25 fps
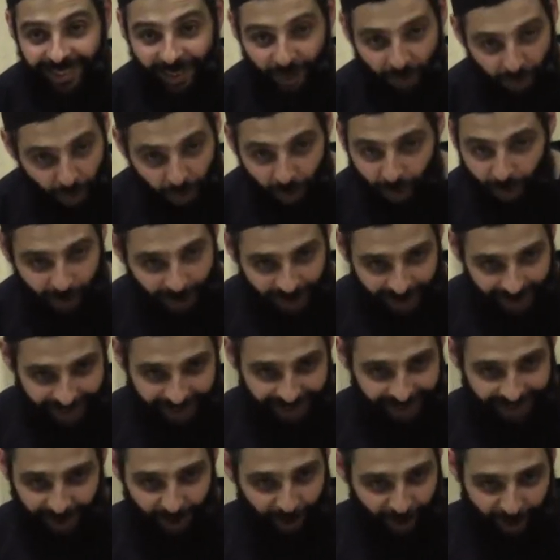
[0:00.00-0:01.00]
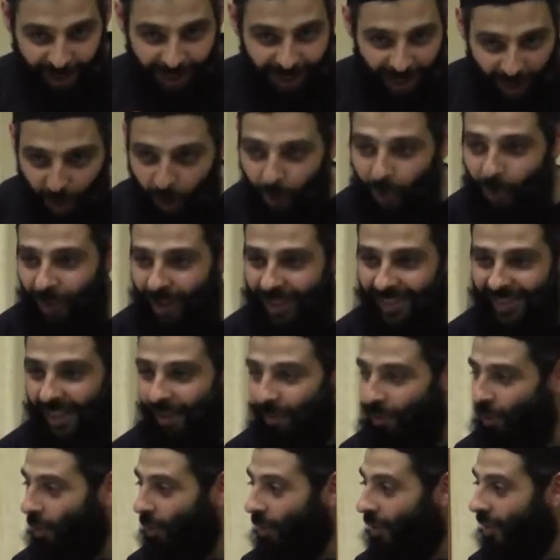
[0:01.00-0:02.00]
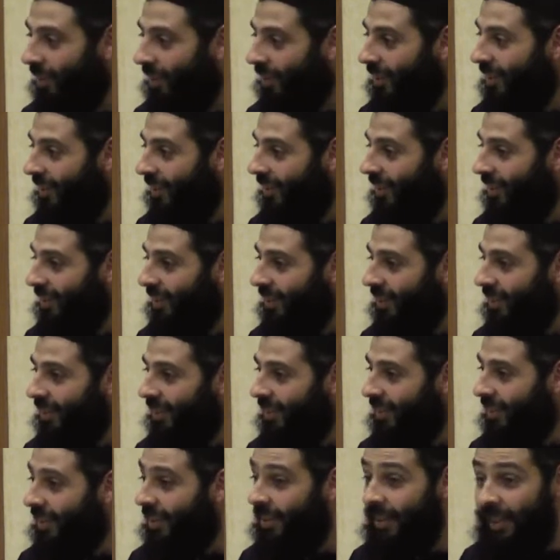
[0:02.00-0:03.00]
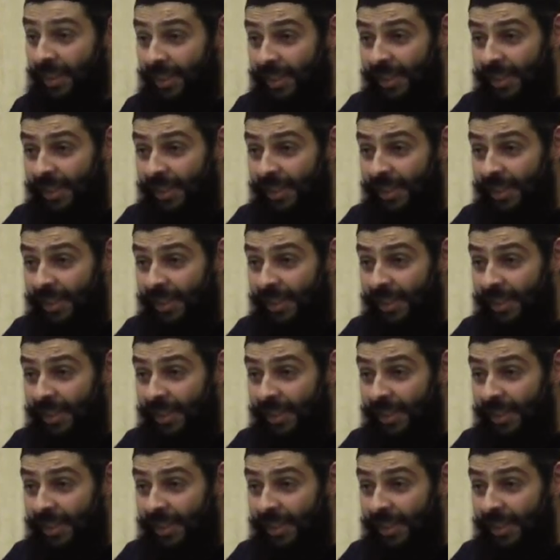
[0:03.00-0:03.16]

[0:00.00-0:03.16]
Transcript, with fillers: The phone, you're not alone with the cell phone.